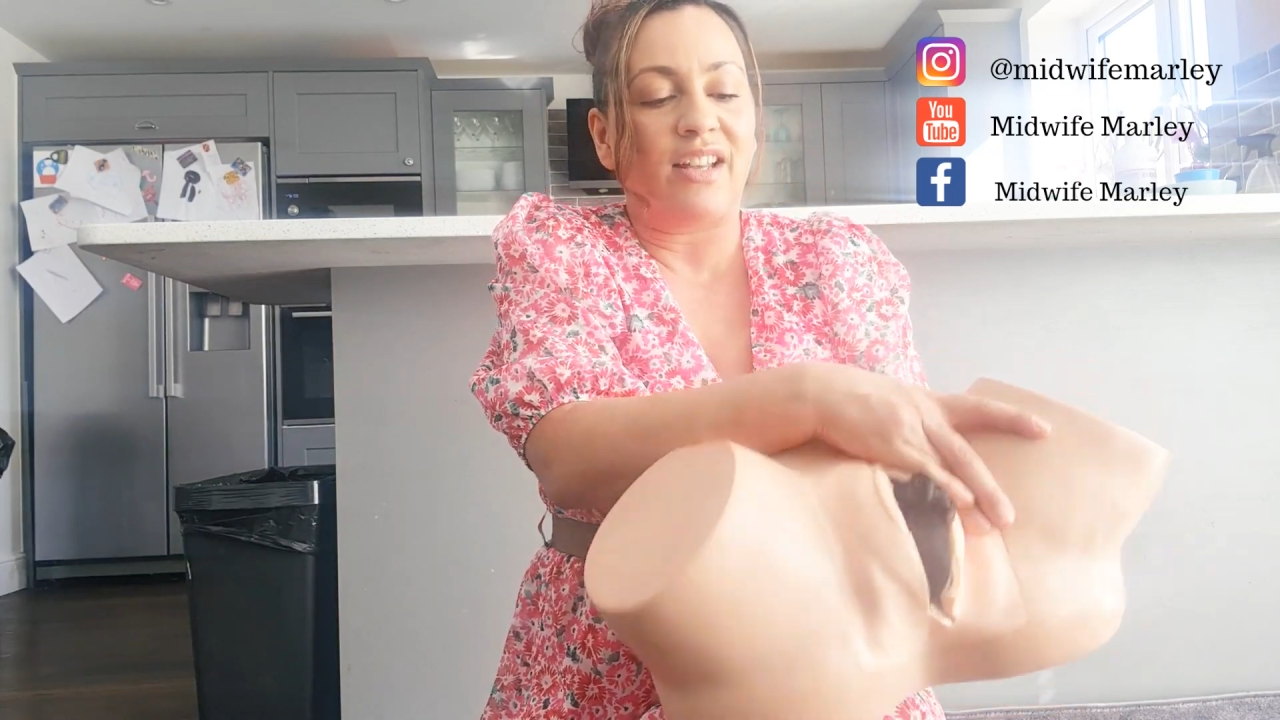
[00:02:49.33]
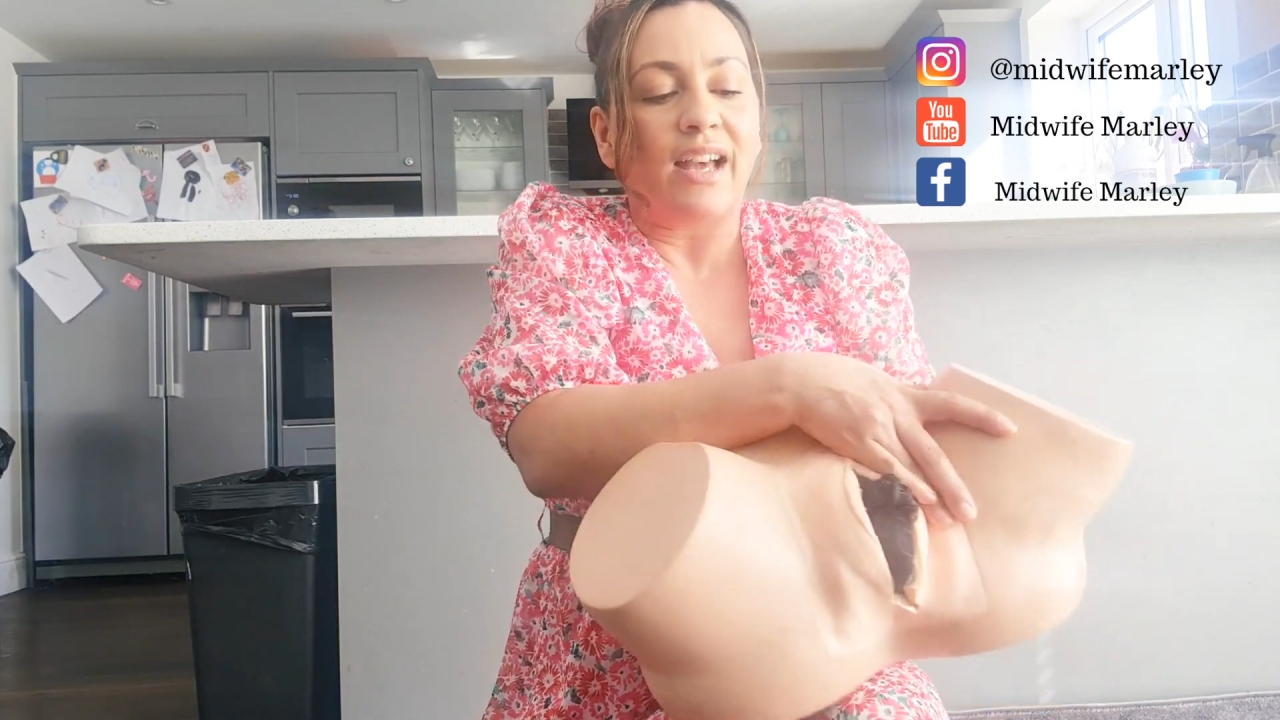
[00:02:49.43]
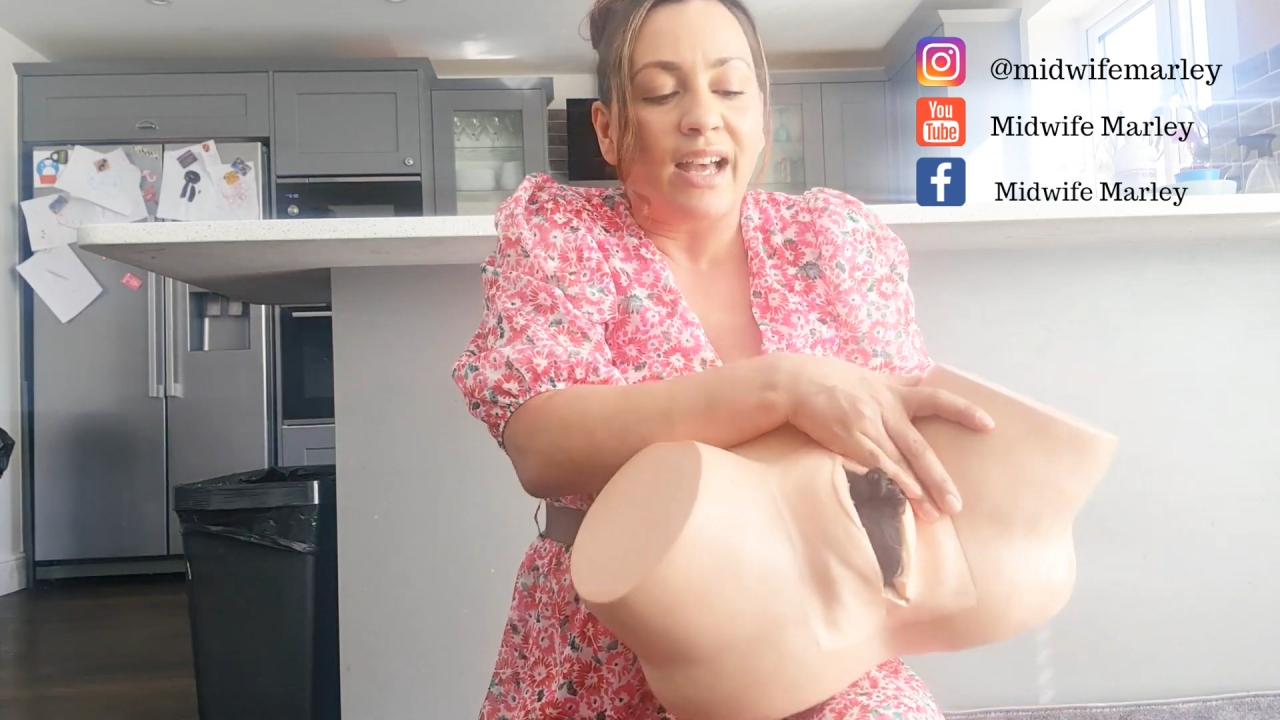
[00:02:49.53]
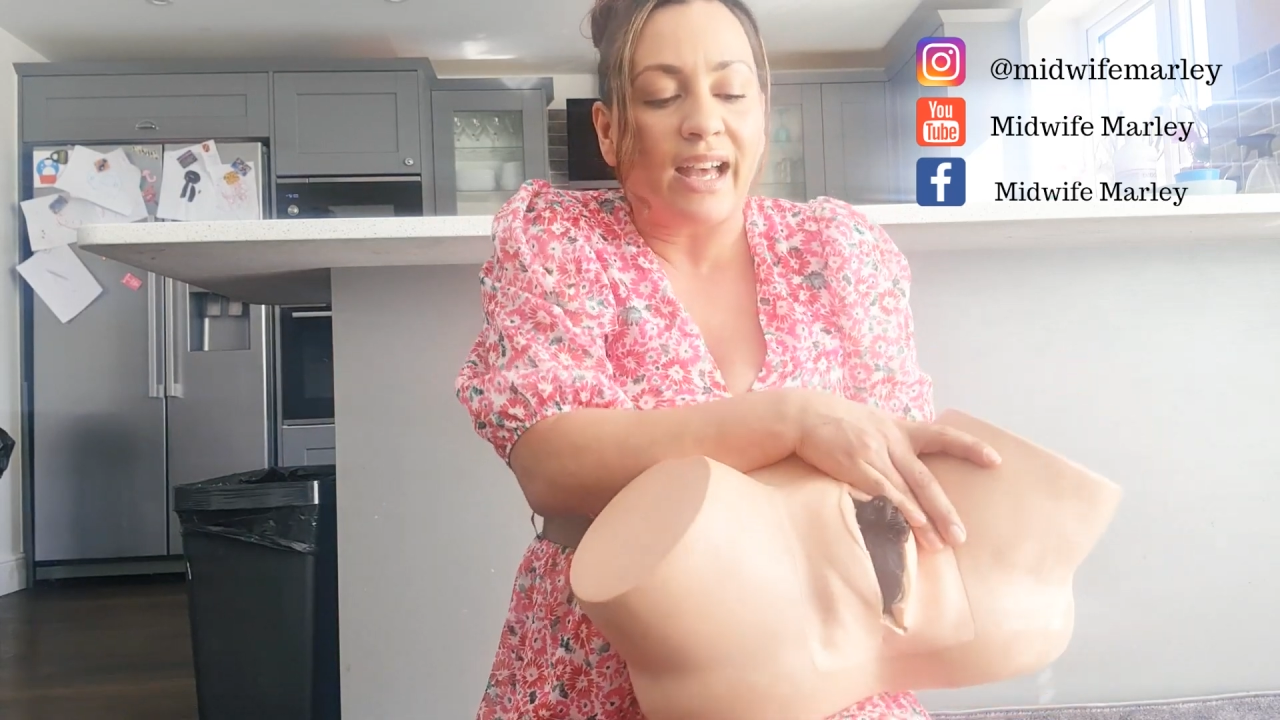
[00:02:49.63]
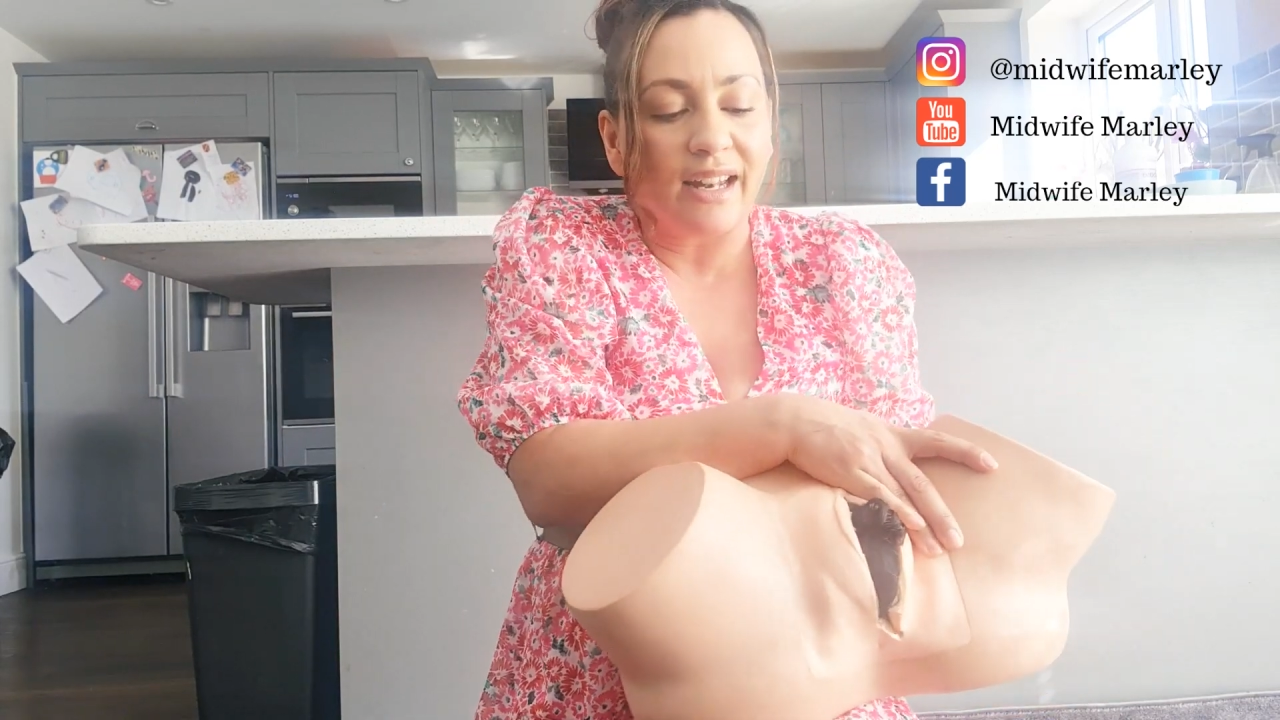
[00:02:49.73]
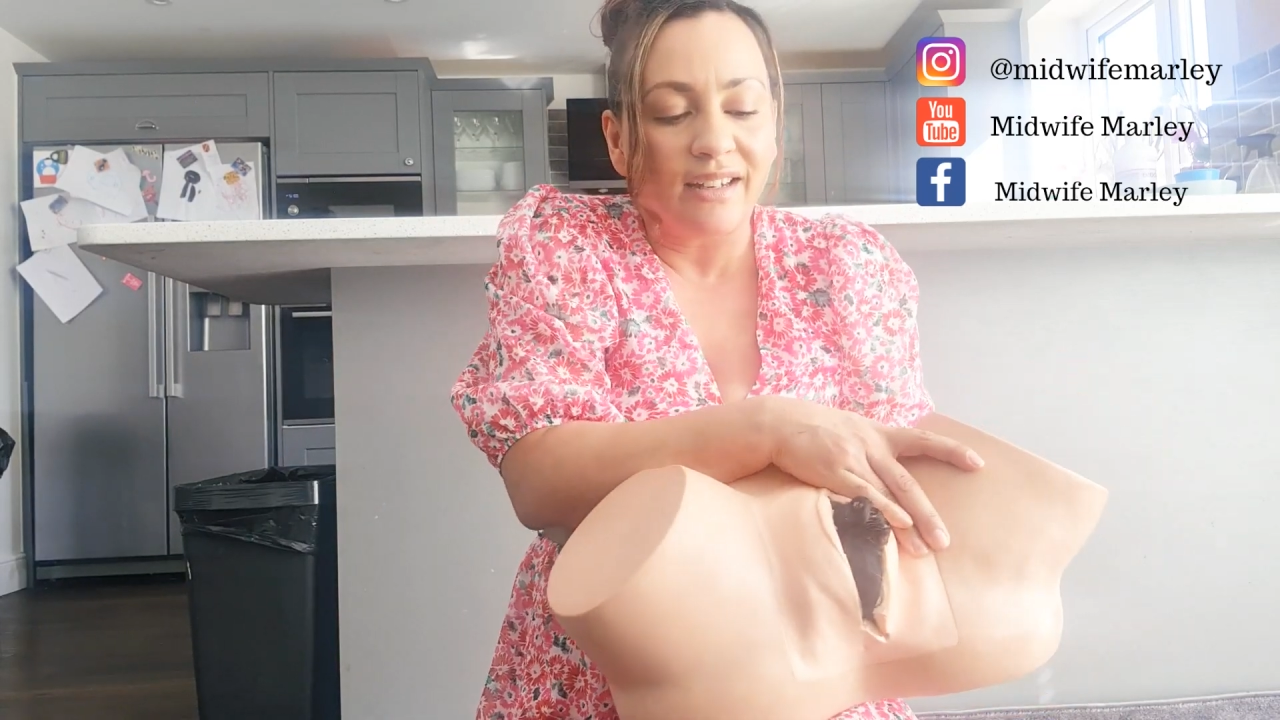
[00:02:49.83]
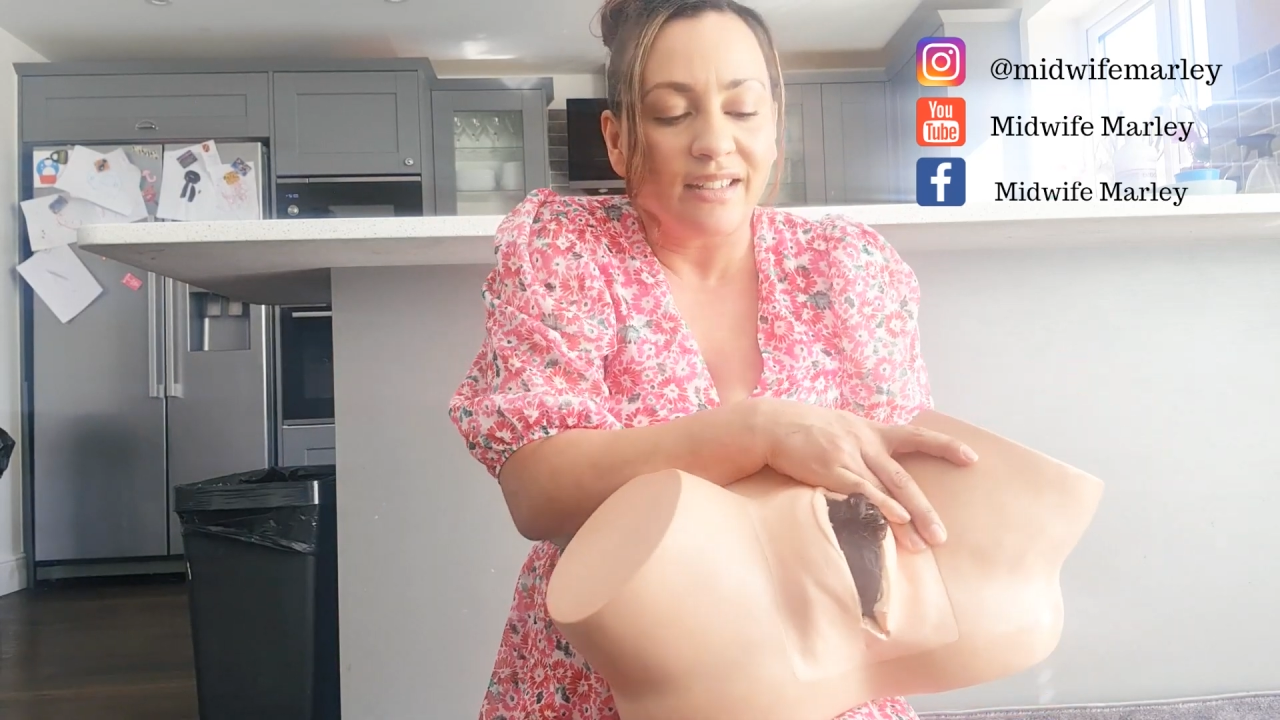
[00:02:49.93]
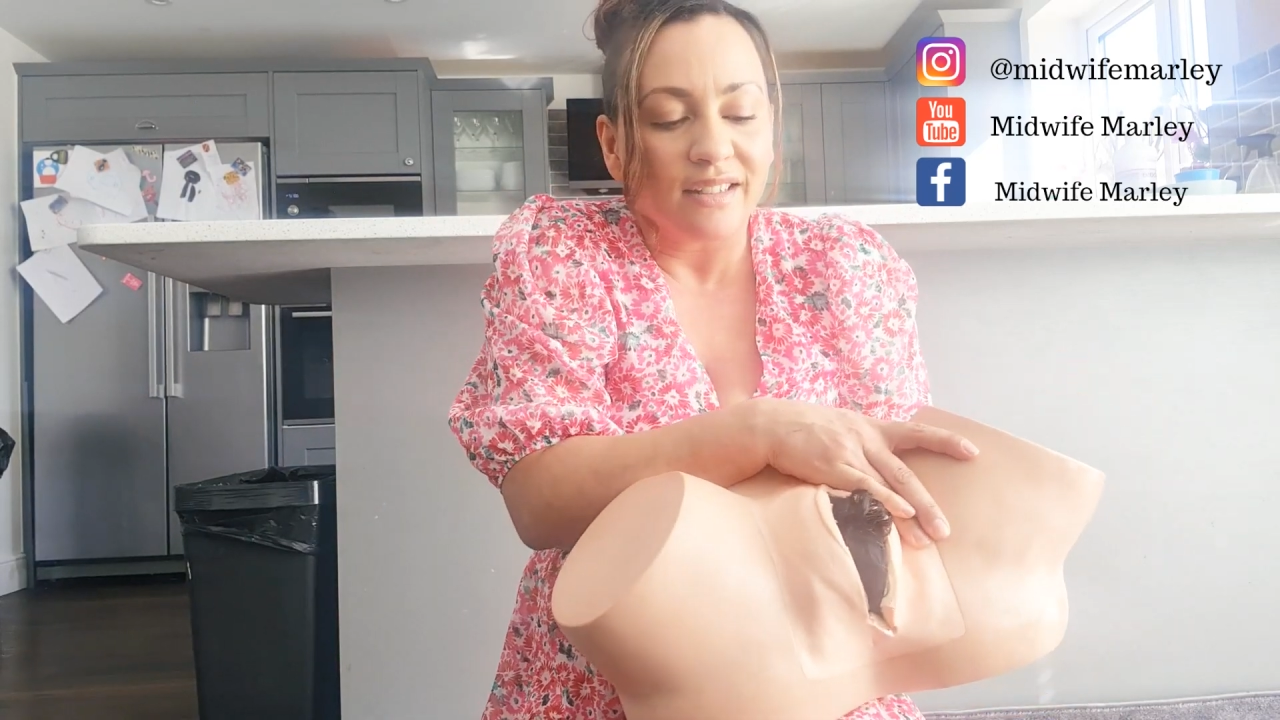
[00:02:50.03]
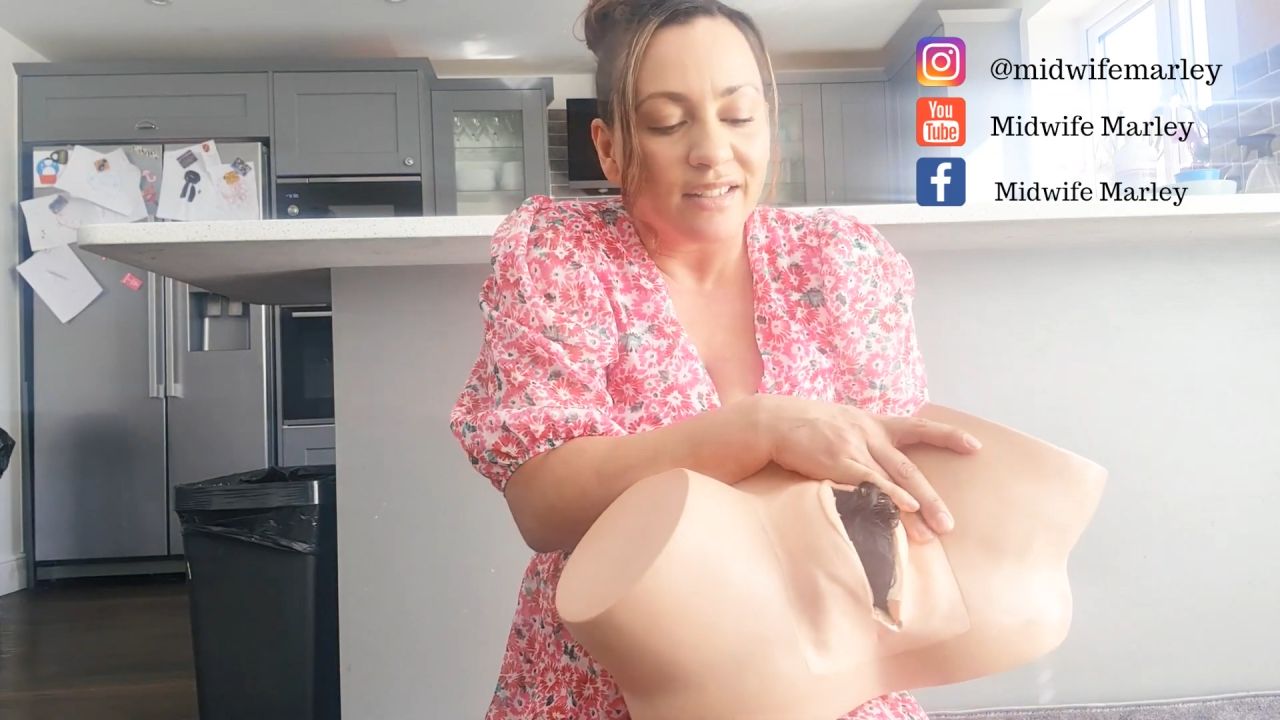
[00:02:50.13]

and